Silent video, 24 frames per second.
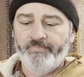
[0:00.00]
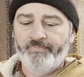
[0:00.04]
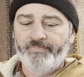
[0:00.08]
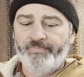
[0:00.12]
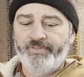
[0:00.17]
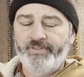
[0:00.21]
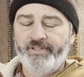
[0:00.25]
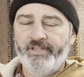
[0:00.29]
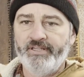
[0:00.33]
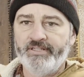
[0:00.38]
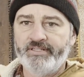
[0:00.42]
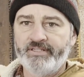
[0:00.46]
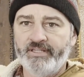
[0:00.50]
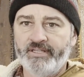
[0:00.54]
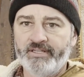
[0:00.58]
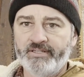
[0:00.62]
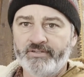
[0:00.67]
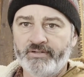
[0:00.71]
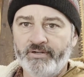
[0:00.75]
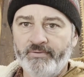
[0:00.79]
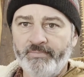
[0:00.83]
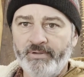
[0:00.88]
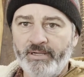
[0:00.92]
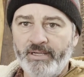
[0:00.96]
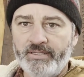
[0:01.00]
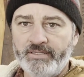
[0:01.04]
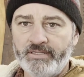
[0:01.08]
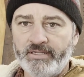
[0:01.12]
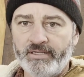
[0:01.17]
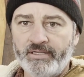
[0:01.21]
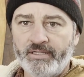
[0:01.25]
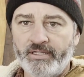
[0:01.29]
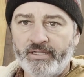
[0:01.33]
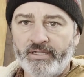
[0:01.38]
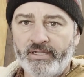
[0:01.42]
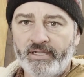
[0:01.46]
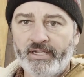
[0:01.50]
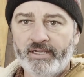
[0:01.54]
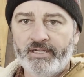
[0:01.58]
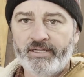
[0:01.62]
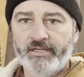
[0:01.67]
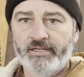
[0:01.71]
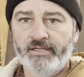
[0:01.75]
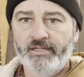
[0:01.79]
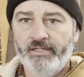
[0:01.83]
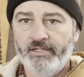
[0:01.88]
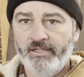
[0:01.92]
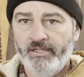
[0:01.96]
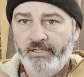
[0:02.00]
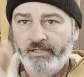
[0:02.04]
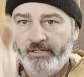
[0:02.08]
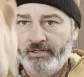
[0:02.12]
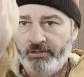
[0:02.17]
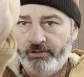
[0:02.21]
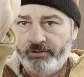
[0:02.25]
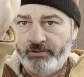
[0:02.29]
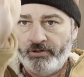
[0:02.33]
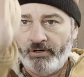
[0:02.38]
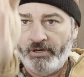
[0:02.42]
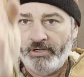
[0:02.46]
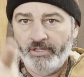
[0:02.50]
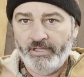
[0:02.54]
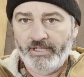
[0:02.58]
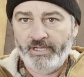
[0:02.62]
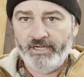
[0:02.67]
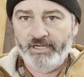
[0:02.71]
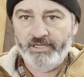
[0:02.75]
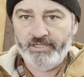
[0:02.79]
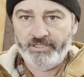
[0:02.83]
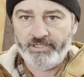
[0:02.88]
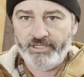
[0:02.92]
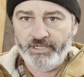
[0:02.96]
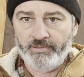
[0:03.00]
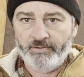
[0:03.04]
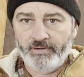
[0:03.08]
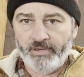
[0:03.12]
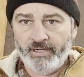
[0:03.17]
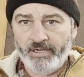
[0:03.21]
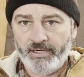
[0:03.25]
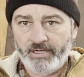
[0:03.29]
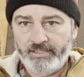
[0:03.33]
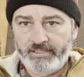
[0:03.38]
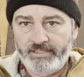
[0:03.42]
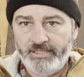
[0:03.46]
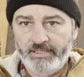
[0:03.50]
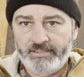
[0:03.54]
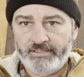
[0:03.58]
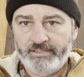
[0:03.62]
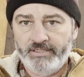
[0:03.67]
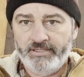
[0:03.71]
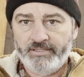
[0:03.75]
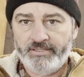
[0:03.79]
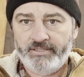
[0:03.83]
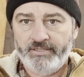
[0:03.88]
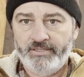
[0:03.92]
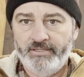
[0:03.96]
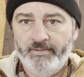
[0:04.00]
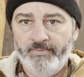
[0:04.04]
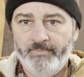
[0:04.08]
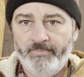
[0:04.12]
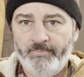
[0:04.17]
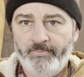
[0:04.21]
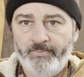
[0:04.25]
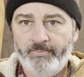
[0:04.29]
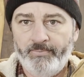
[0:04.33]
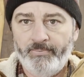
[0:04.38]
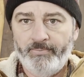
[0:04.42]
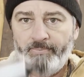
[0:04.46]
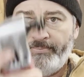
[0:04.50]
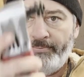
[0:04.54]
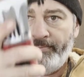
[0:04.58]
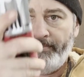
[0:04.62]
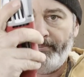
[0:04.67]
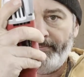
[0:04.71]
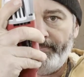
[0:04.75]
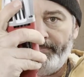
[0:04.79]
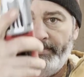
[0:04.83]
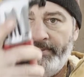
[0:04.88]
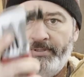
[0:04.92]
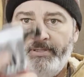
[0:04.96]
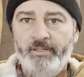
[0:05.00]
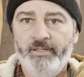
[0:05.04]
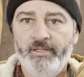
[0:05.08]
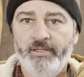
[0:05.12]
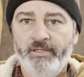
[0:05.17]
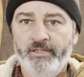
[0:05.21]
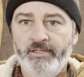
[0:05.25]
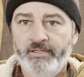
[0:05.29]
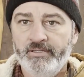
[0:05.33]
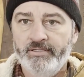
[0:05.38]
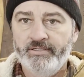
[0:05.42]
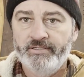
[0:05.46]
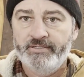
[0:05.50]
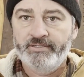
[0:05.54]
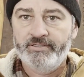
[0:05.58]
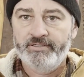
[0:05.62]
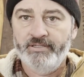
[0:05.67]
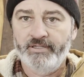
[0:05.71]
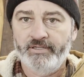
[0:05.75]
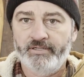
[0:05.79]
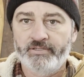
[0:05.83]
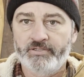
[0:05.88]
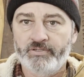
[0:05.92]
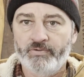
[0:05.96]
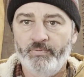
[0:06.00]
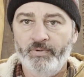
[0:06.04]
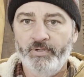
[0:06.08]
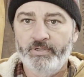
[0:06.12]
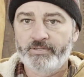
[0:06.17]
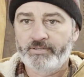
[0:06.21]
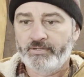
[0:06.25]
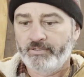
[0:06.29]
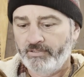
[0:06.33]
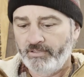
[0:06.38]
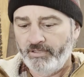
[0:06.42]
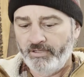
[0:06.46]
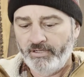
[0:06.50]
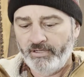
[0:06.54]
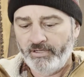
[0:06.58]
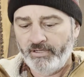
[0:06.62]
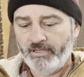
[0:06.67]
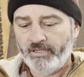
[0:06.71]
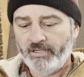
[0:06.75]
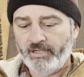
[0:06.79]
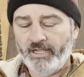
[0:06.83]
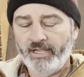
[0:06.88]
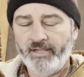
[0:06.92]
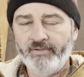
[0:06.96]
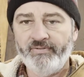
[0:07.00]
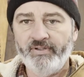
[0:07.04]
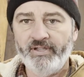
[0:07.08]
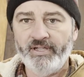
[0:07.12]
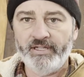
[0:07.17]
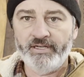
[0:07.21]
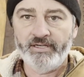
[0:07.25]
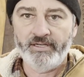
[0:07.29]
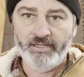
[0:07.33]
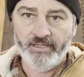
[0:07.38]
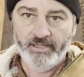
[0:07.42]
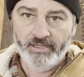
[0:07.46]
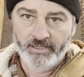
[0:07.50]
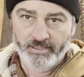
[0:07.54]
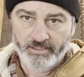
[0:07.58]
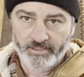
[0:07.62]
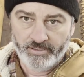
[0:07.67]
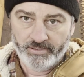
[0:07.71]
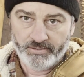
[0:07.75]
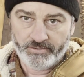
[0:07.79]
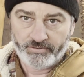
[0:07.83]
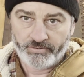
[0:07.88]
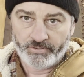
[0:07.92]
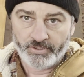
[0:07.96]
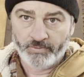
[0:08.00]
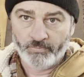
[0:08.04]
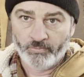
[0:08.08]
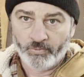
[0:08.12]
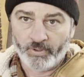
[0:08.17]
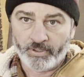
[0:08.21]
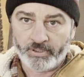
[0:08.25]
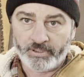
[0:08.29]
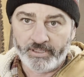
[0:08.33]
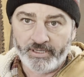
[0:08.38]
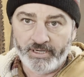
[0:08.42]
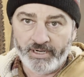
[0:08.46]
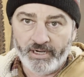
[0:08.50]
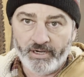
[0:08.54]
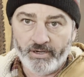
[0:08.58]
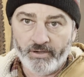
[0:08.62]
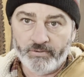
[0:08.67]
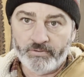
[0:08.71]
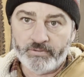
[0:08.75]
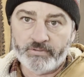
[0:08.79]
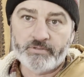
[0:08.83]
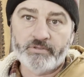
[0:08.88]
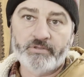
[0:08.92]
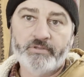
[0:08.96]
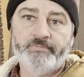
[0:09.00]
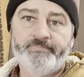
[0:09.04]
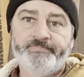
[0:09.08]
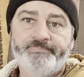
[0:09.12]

These things are amazing. I can draw a line in sheetrock, take this, slick as a whistle. I've had trim work in a house.